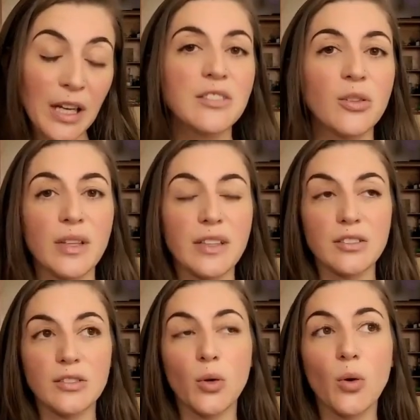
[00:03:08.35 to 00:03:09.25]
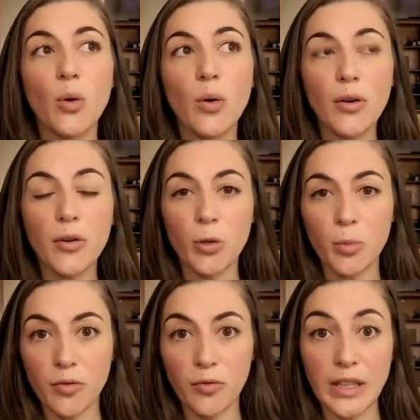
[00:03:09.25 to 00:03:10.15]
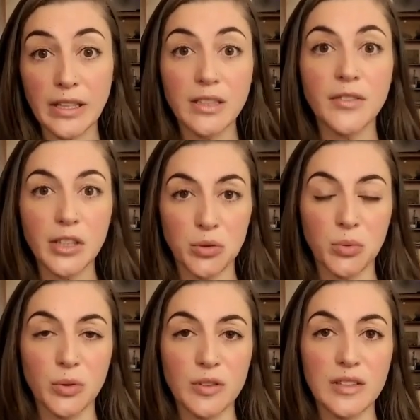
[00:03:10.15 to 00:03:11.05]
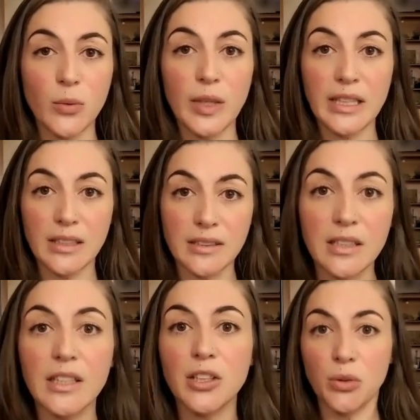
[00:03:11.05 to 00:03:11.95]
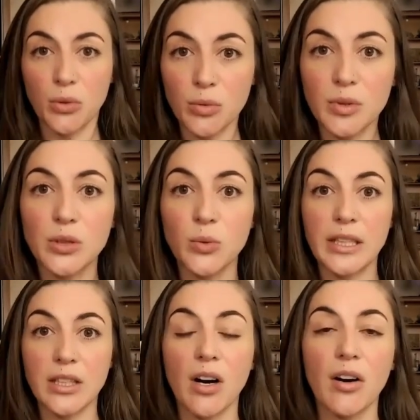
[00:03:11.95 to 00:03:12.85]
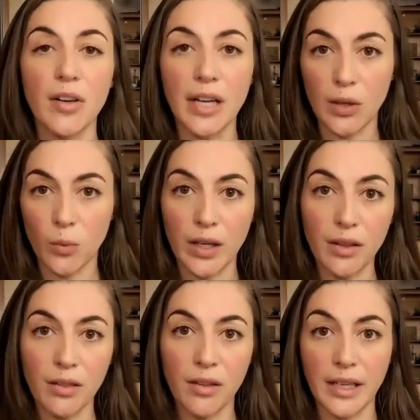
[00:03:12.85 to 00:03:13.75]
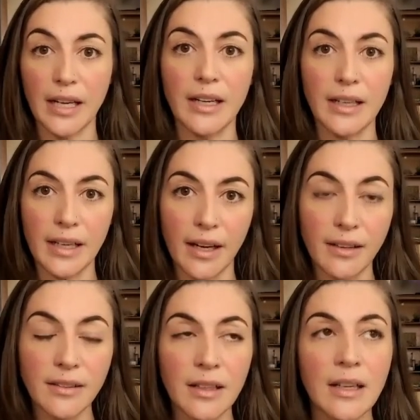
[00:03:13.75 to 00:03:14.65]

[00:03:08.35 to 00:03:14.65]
So, this core group of individuals that we continue to incarnate with again and again.